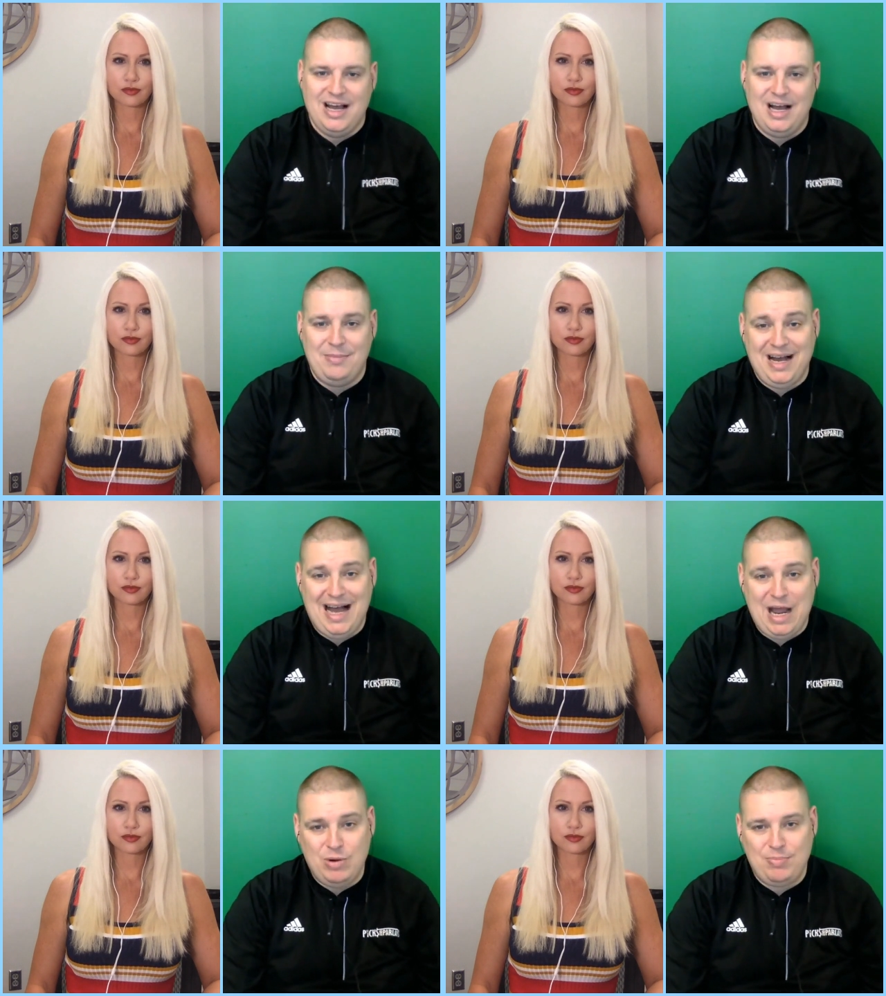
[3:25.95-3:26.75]
Speaker 1: Um,
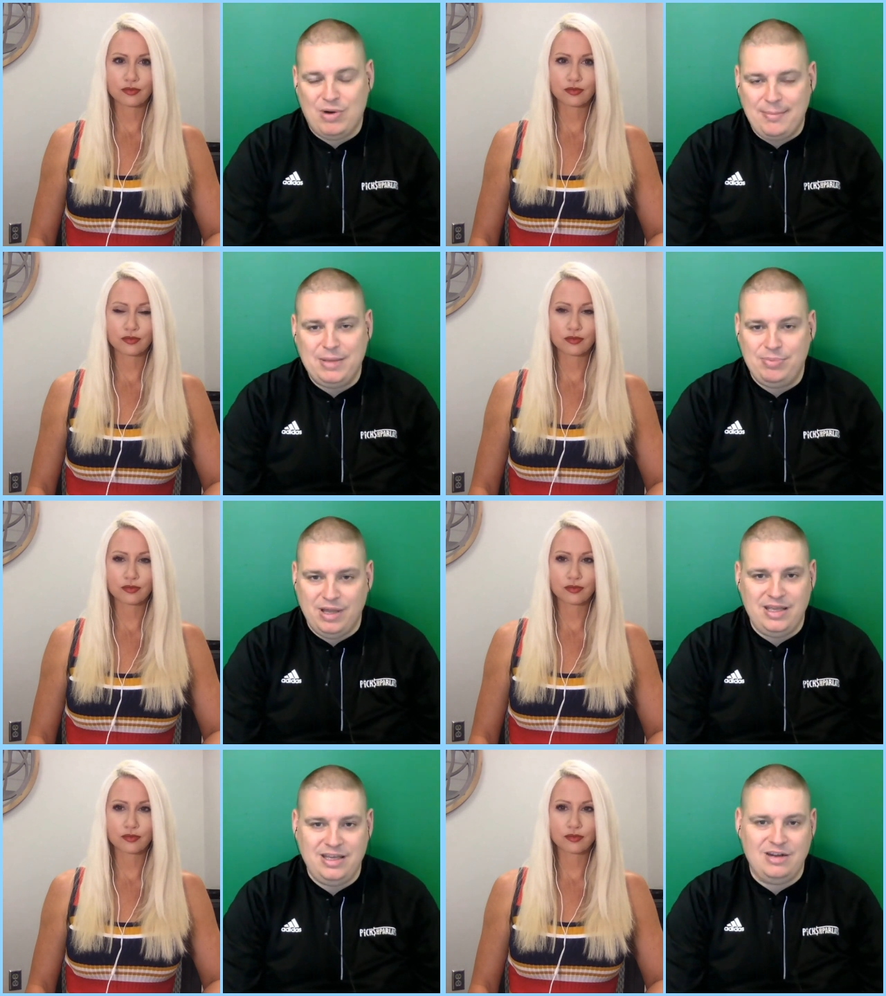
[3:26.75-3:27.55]
I would probably
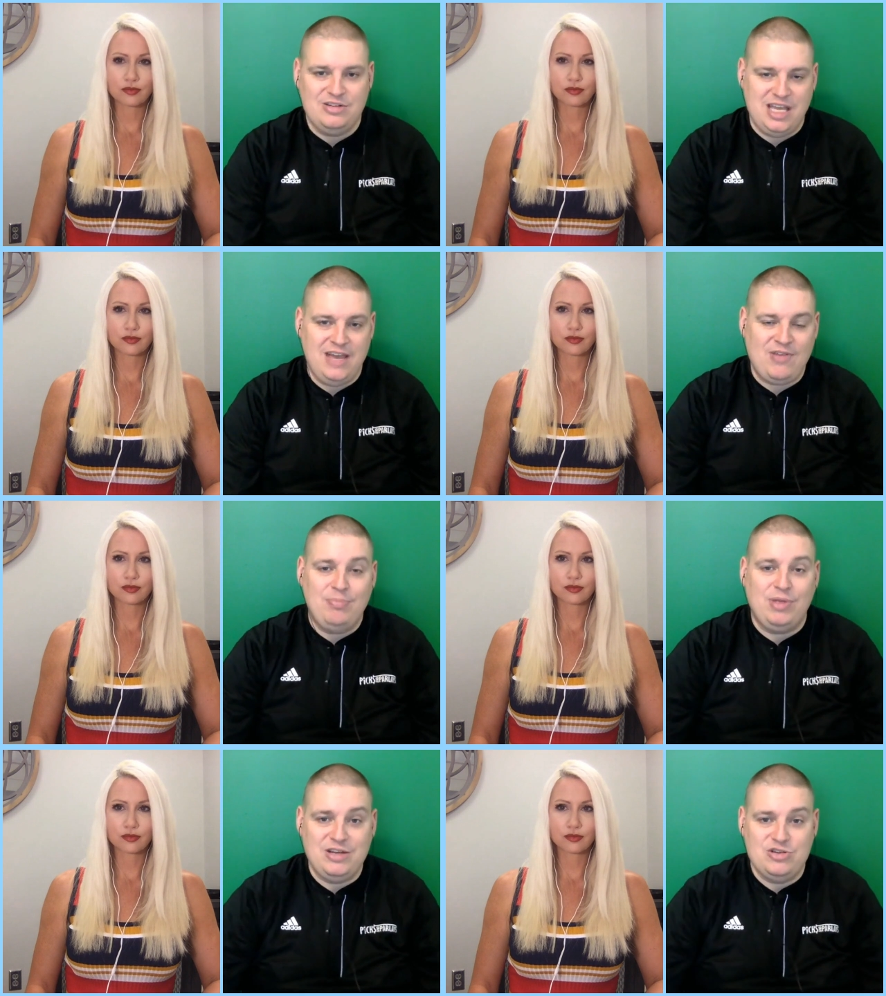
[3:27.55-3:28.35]
play, you know, if
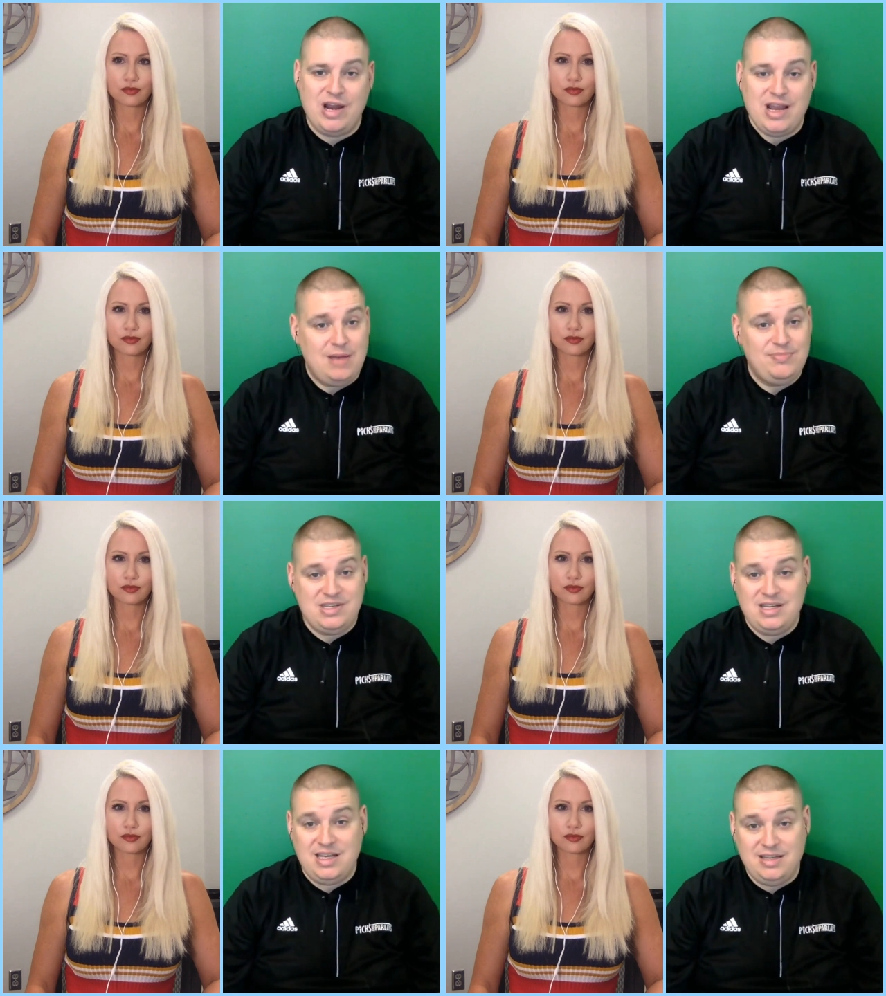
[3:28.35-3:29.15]
I'm playing Drake, I'm
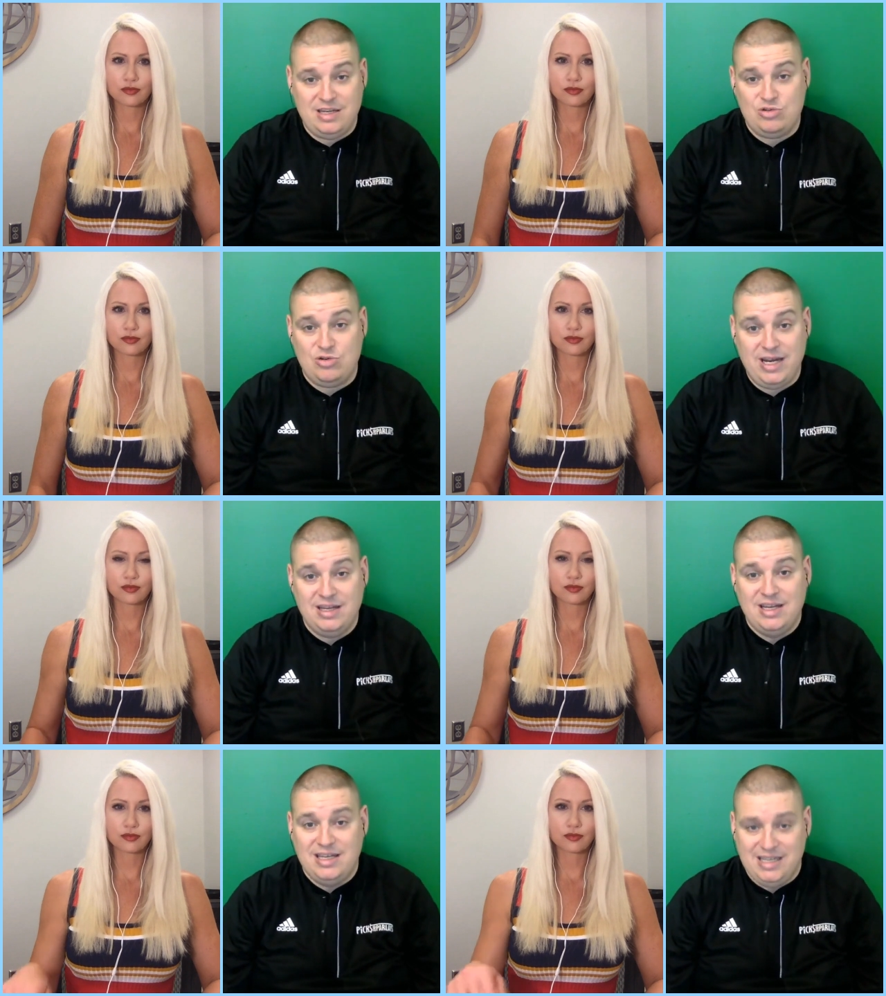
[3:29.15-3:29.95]
thinking that
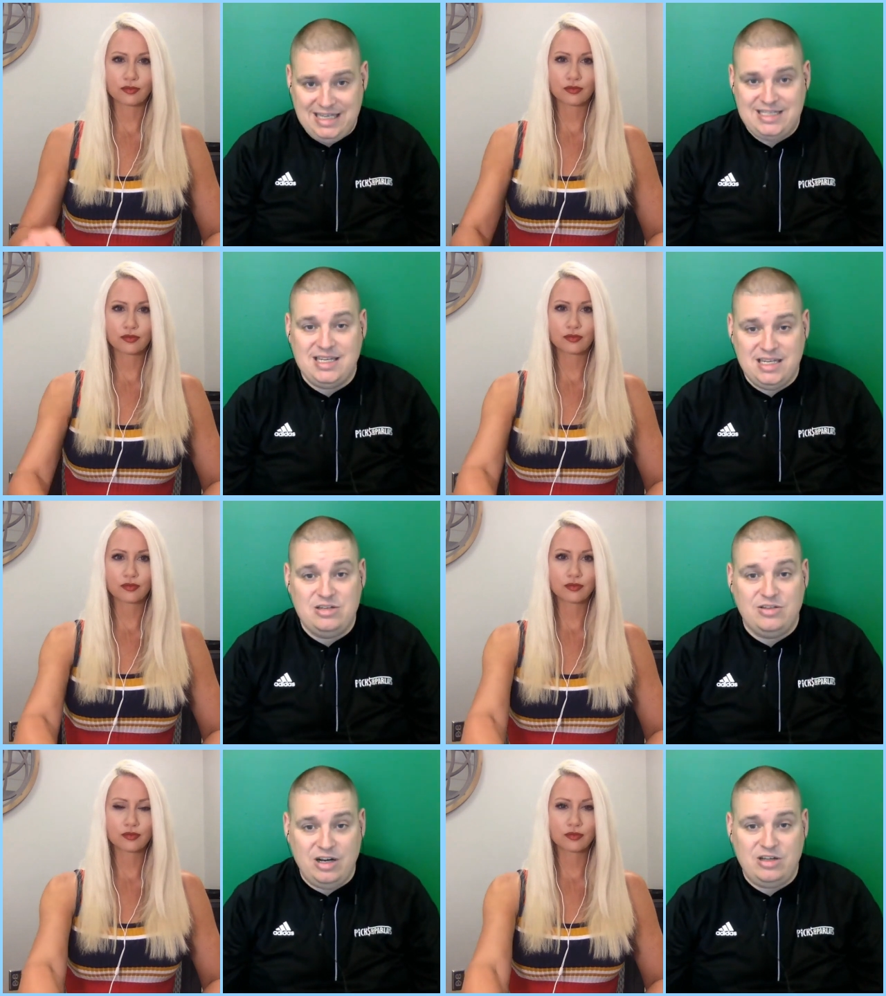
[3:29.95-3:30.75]
Drake gets it
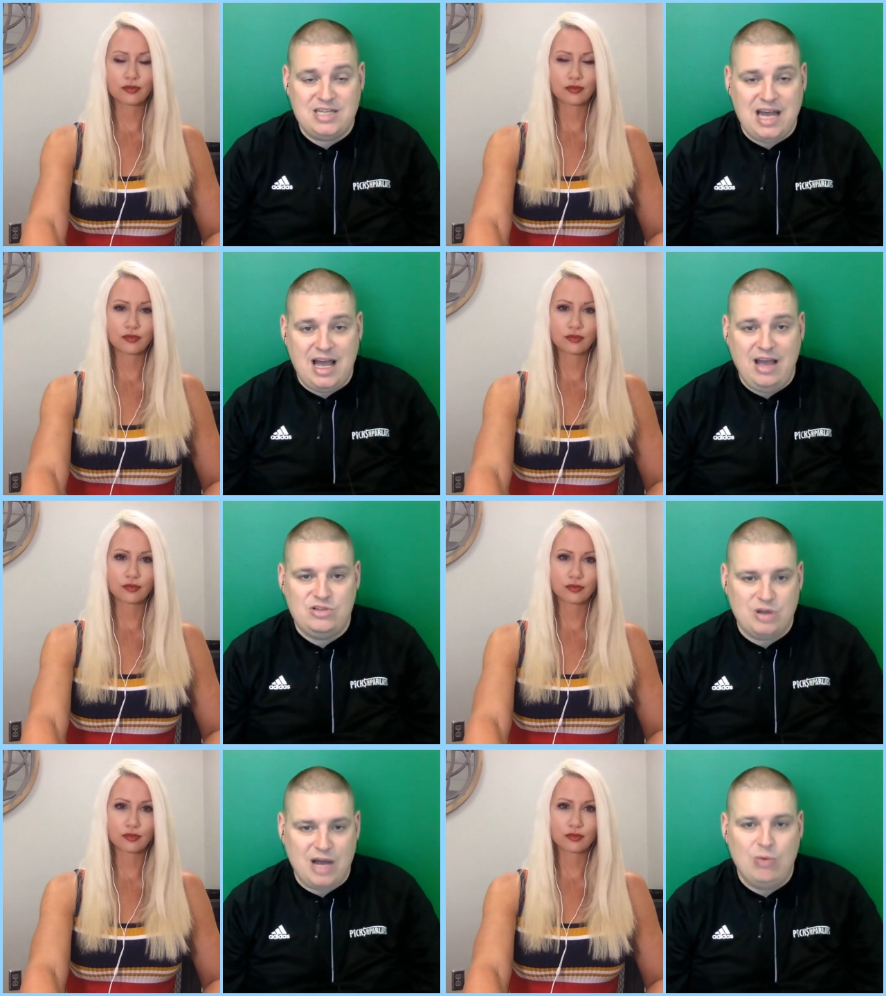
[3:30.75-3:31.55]
into their
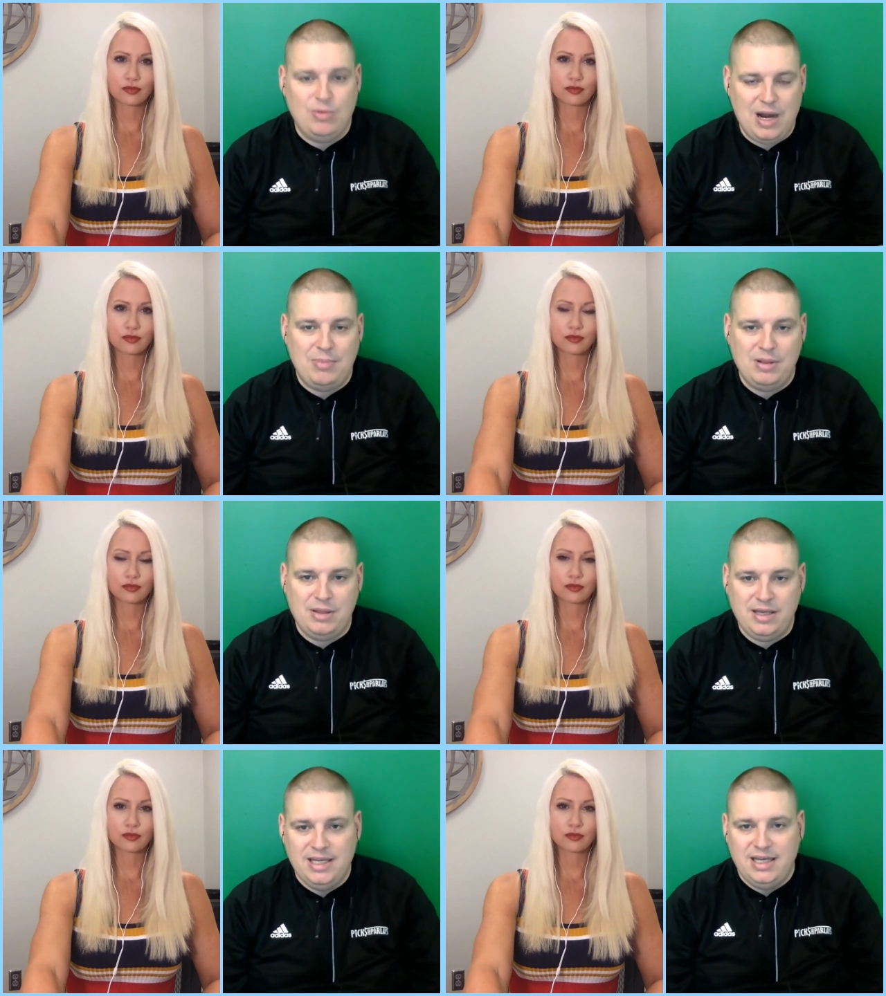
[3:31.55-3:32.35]
style. So I would
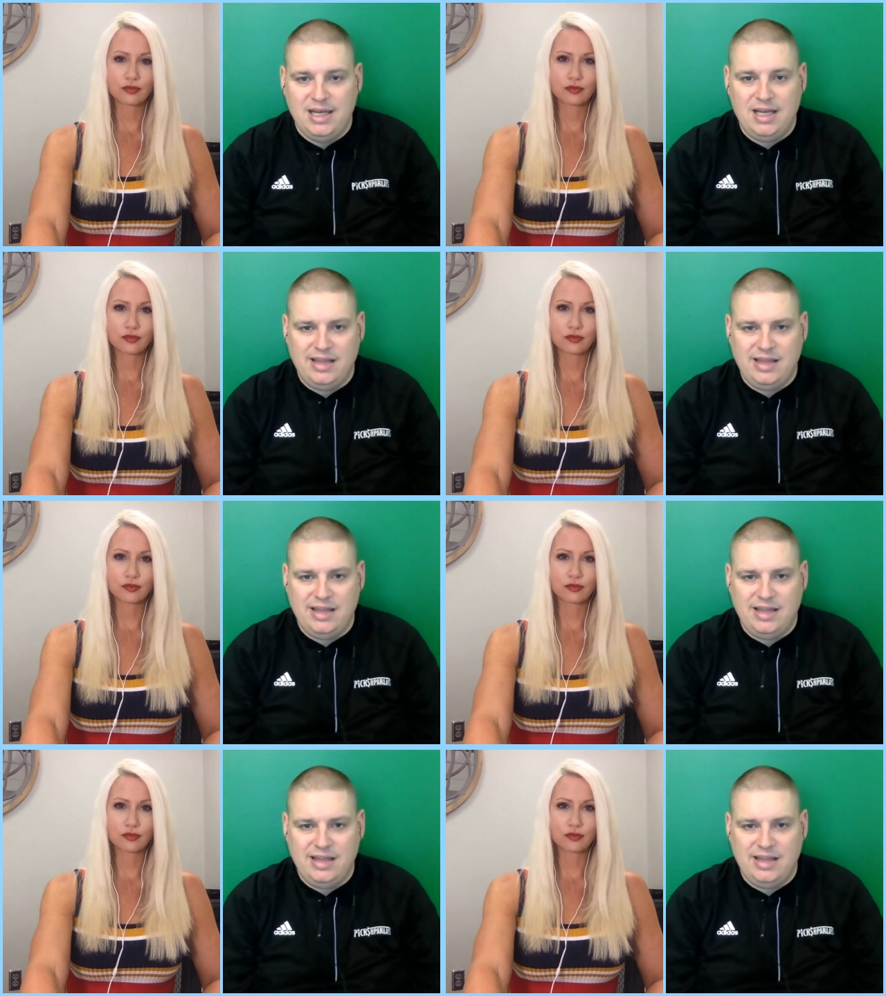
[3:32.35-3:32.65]
probably uh,